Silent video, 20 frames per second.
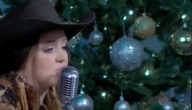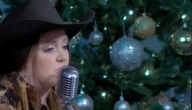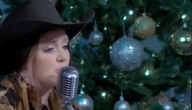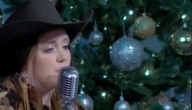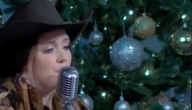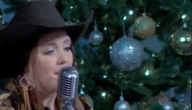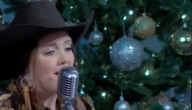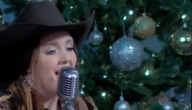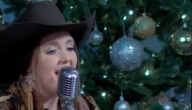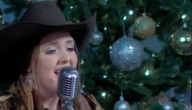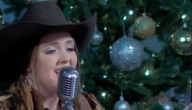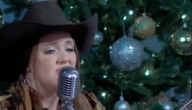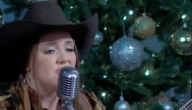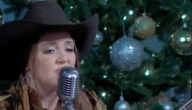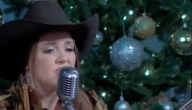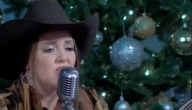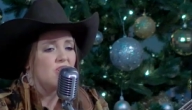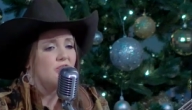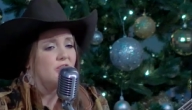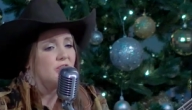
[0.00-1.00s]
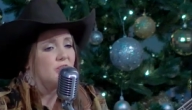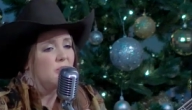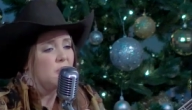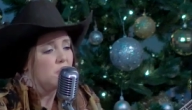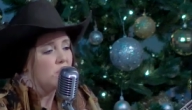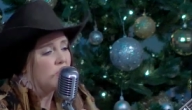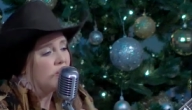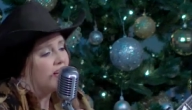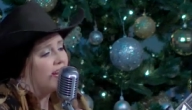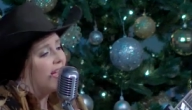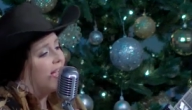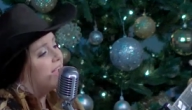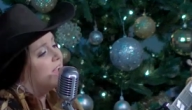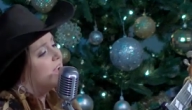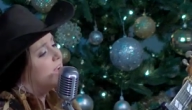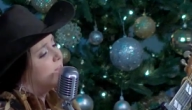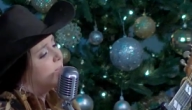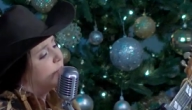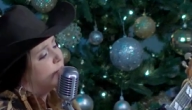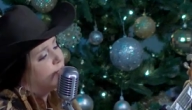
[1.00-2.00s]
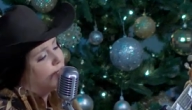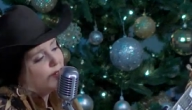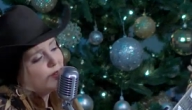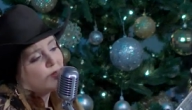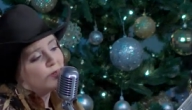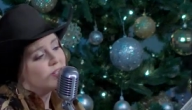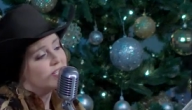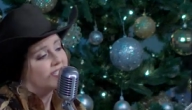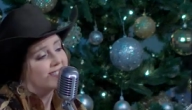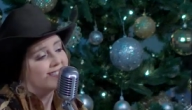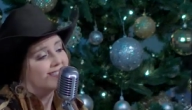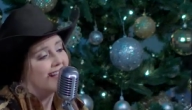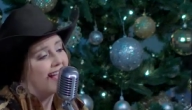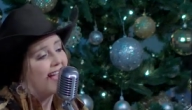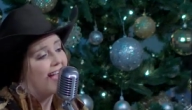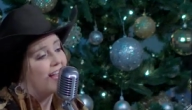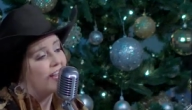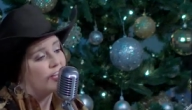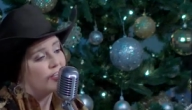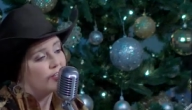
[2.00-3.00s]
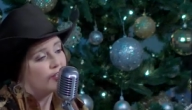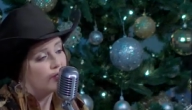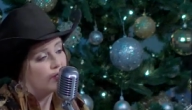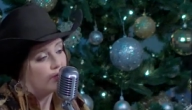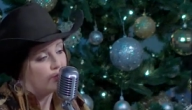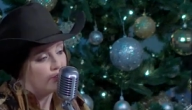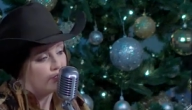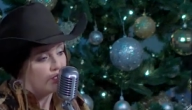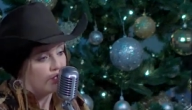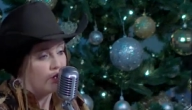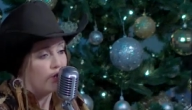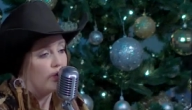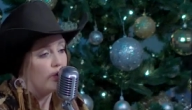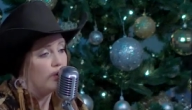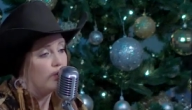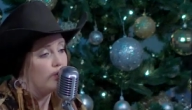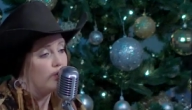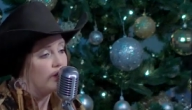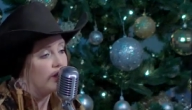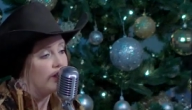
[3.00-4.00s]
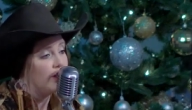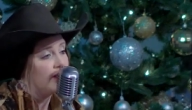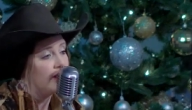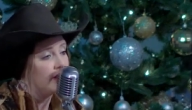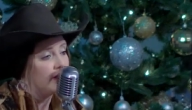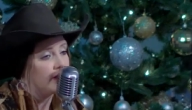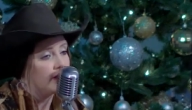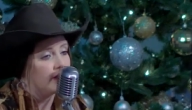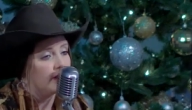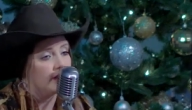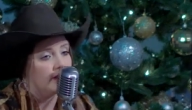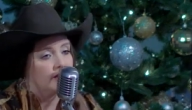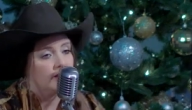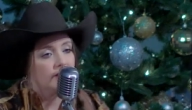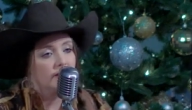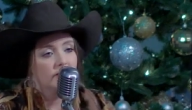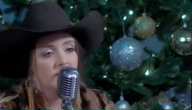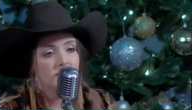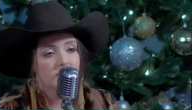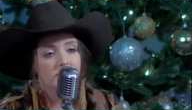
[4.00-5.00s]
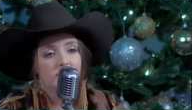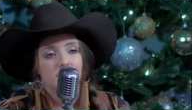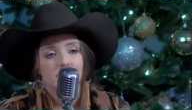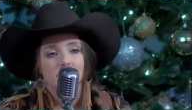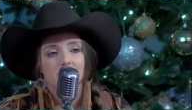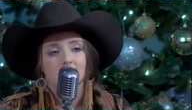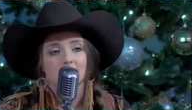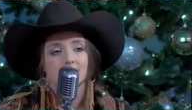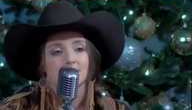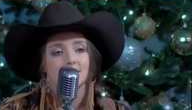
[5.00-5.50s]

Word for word: depends on you, whatever you decide to do, Jolie.